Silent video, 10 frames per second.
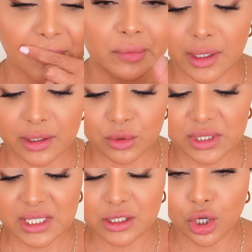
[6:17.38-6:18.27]
And you'll
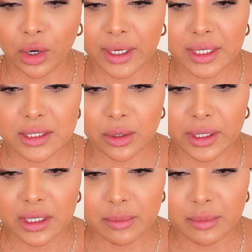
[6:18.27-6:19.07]
see tiny, tiny